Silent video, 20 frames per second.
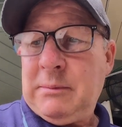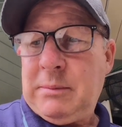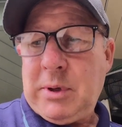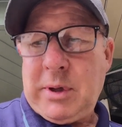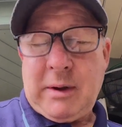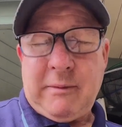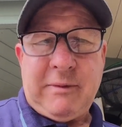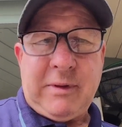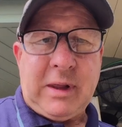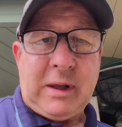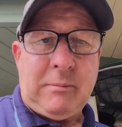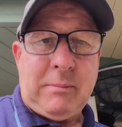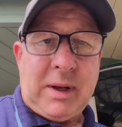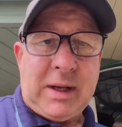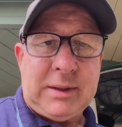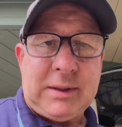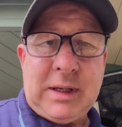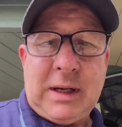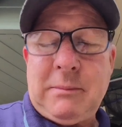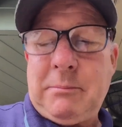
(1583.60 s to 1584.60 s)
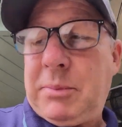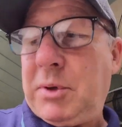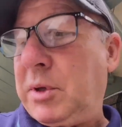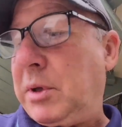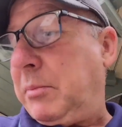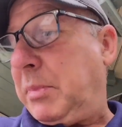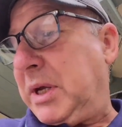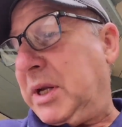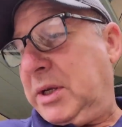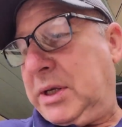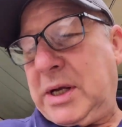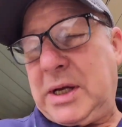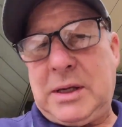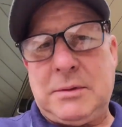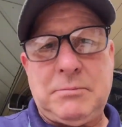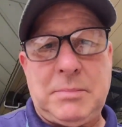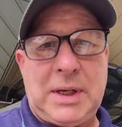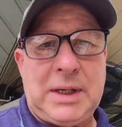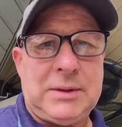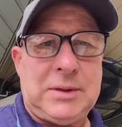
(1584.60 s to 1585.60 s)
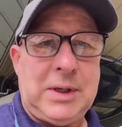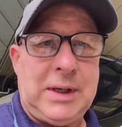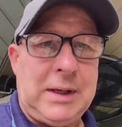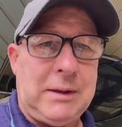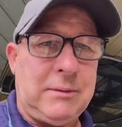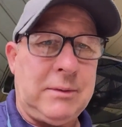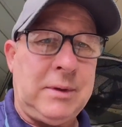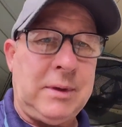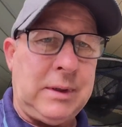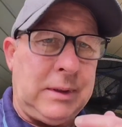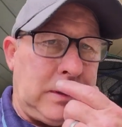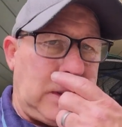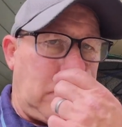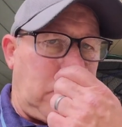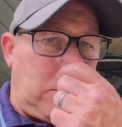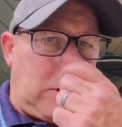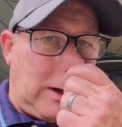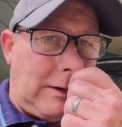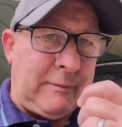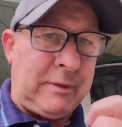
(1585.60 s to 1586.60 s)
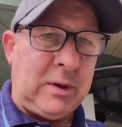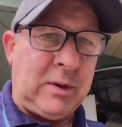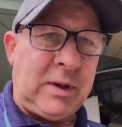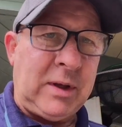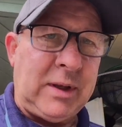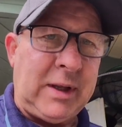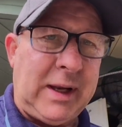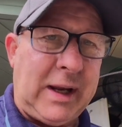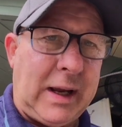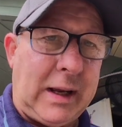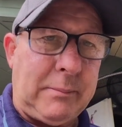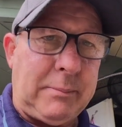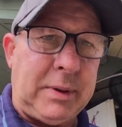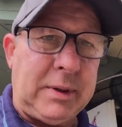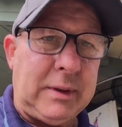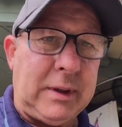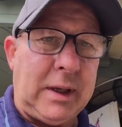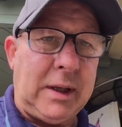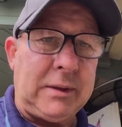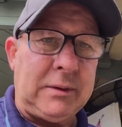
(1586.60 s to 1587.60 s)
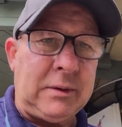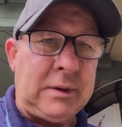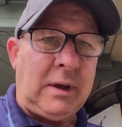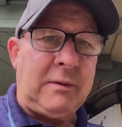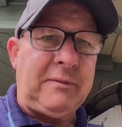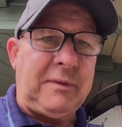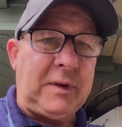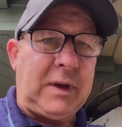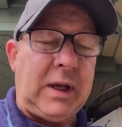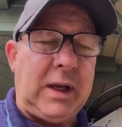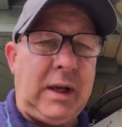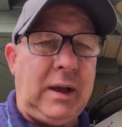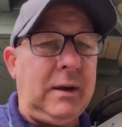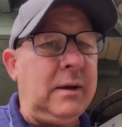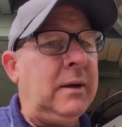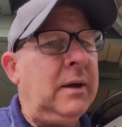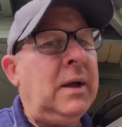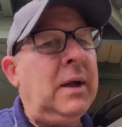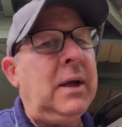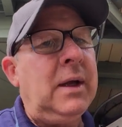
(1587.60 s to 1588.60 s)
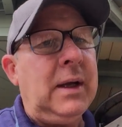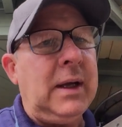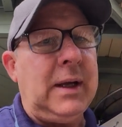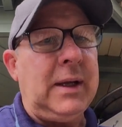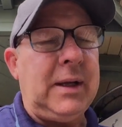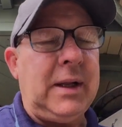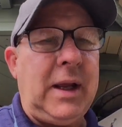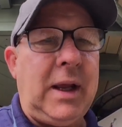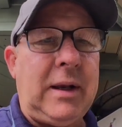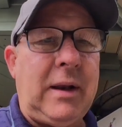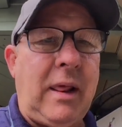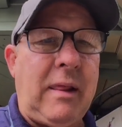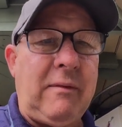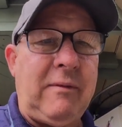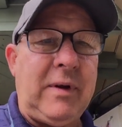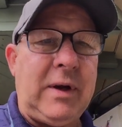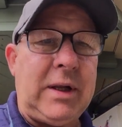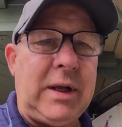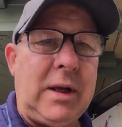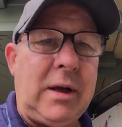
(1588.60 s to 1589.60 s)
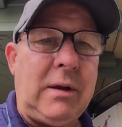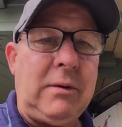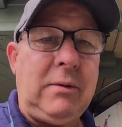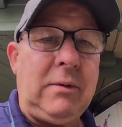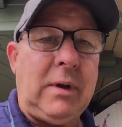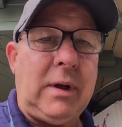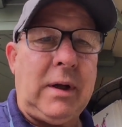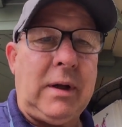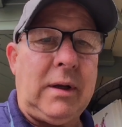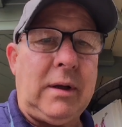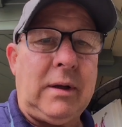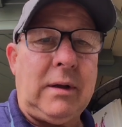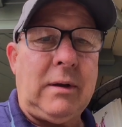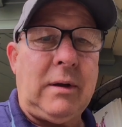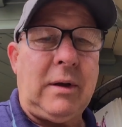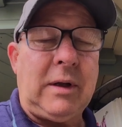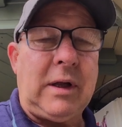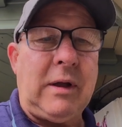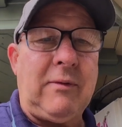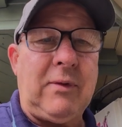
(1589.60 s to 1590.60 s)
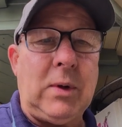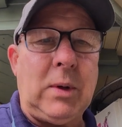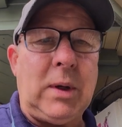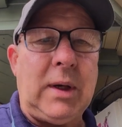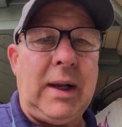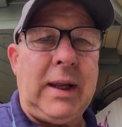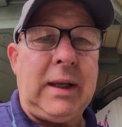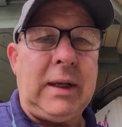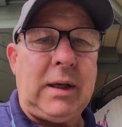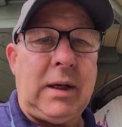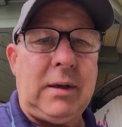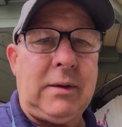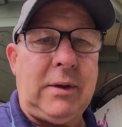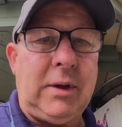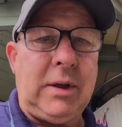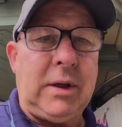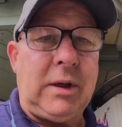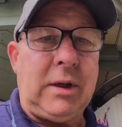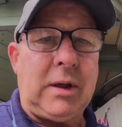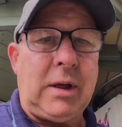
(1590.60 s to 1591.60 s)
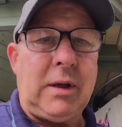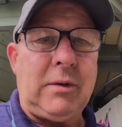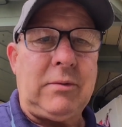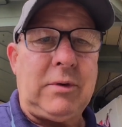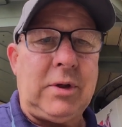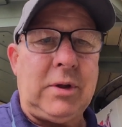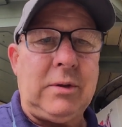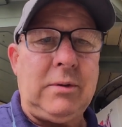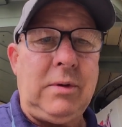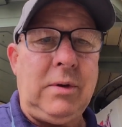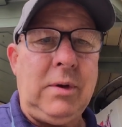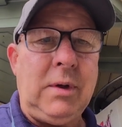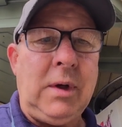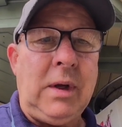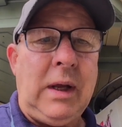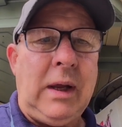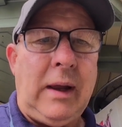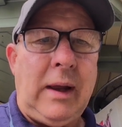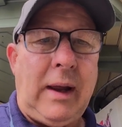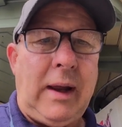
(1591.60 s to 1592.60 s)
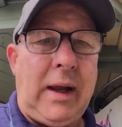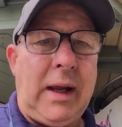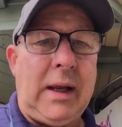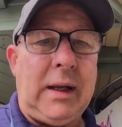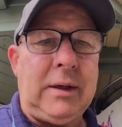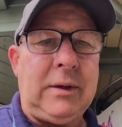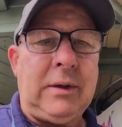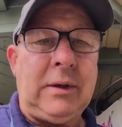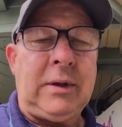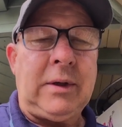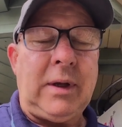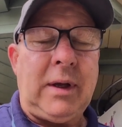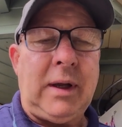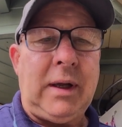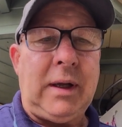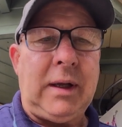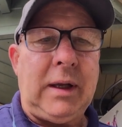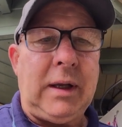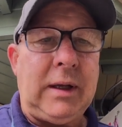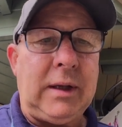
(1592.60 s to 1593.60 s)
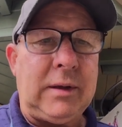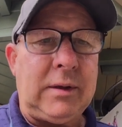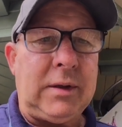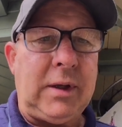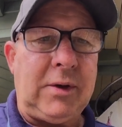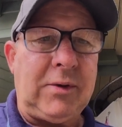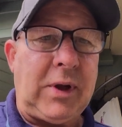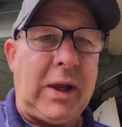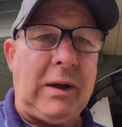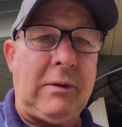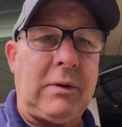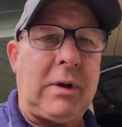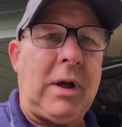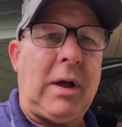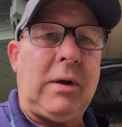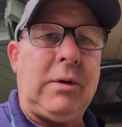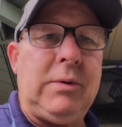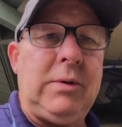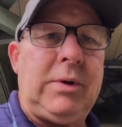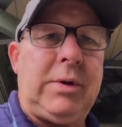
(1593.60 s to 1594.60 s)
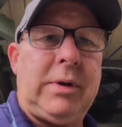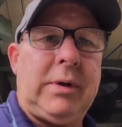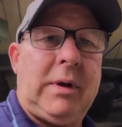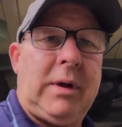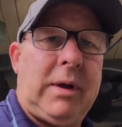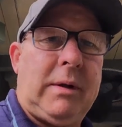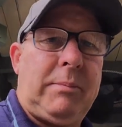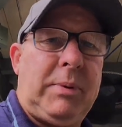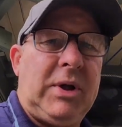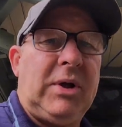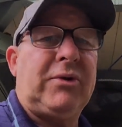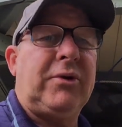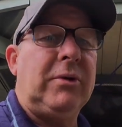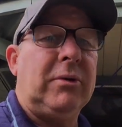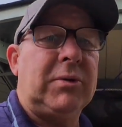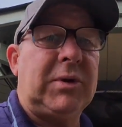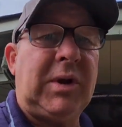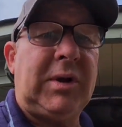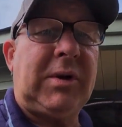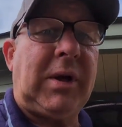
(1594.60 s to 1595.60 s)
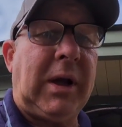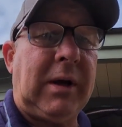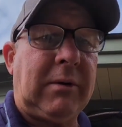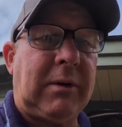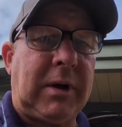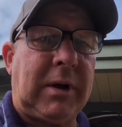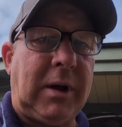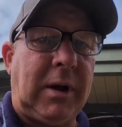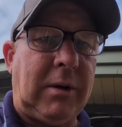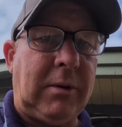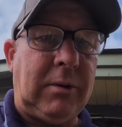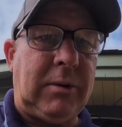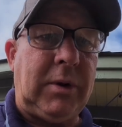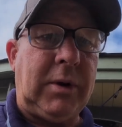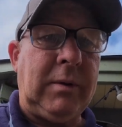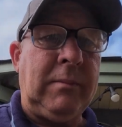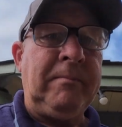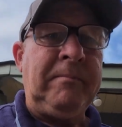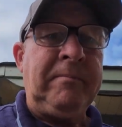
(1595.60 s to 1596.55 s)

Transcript: put everything back down, put the bit of decking back down, and then we'll have a look at the app. And don't forget, at the end of the video, I'll give you a link that you can go to, and a discount code, a personal discount code,